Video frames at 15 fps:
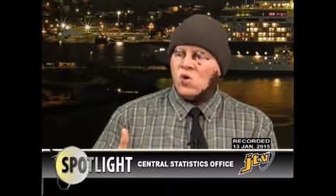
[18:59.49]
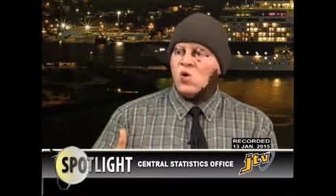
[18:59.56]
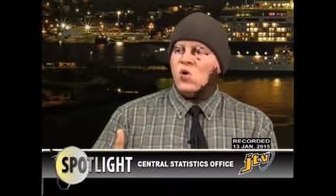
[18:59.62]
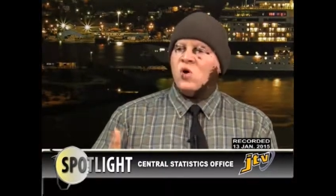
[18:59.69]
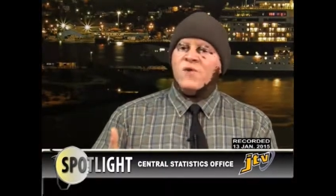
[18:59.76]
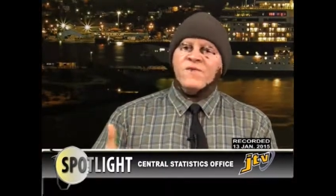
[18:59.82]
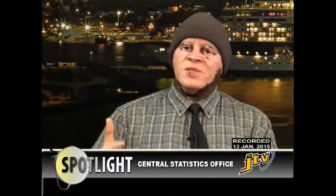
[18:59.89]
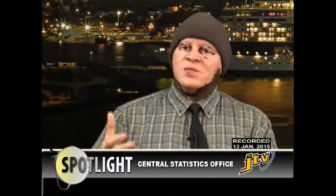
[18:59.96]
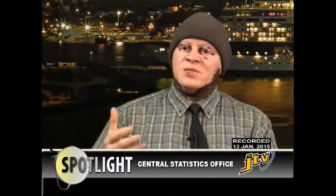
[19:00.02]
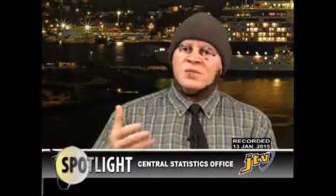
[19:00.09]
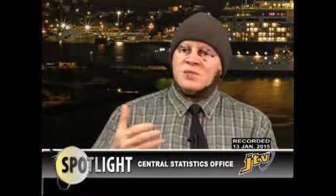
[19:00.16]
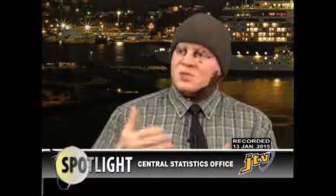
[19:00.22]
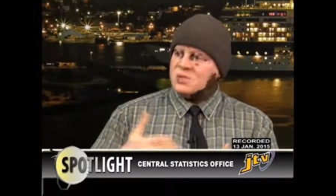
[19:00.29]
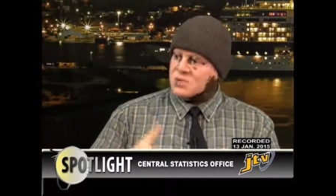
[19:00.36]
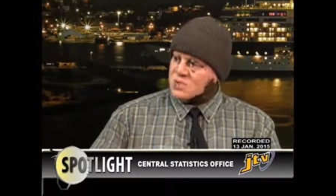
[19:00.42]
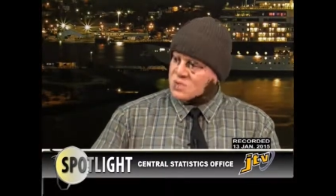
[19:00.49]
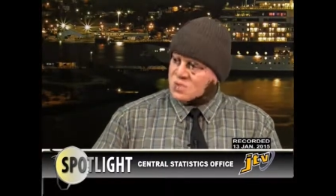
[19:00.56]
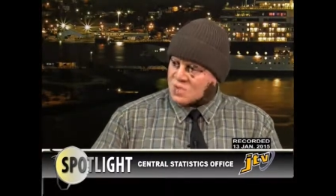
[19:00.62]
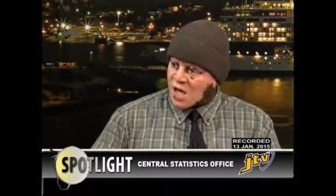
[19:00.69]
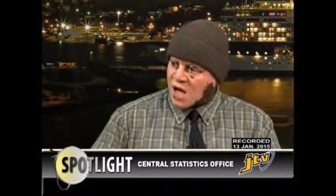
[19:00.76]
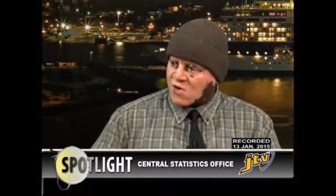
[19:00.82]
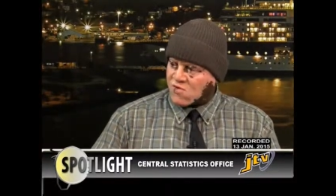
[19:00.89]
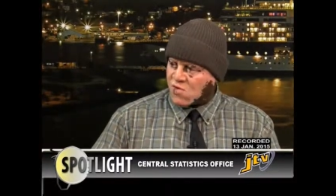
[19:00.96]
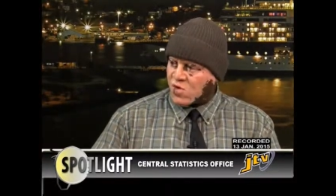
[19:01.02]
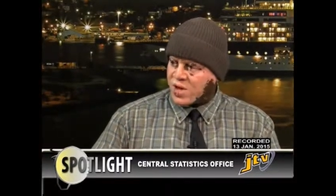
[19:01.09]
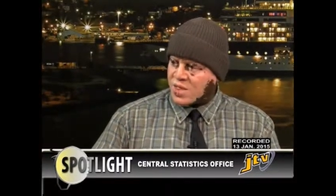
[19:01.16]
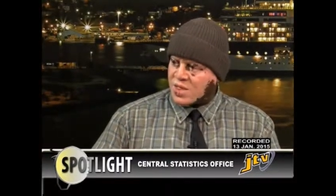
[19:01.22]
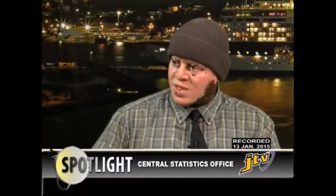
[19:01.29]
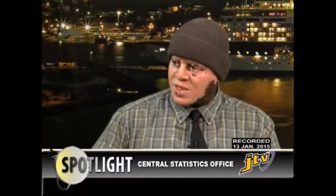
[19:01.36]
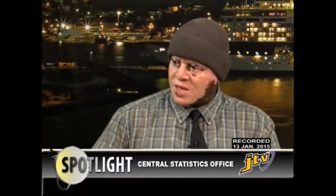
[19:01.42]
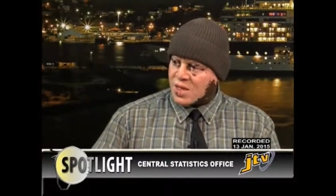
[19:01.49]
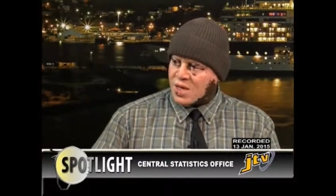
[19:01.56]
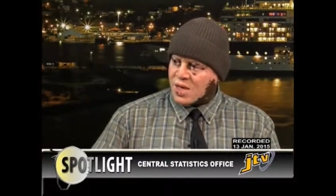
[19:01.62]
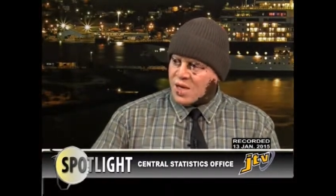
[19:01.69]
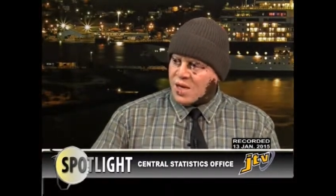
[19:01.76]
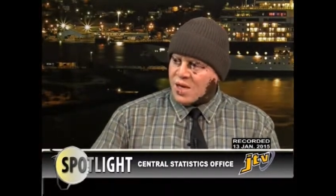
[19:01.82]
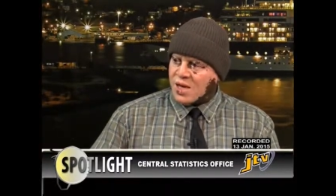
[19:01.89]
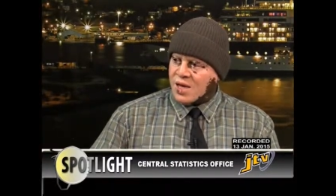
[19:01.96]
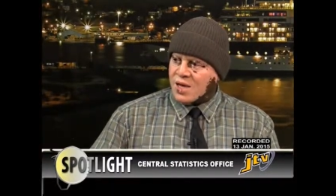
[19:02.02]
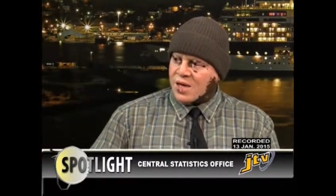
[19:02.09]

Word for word: or if it's not growing. Mm.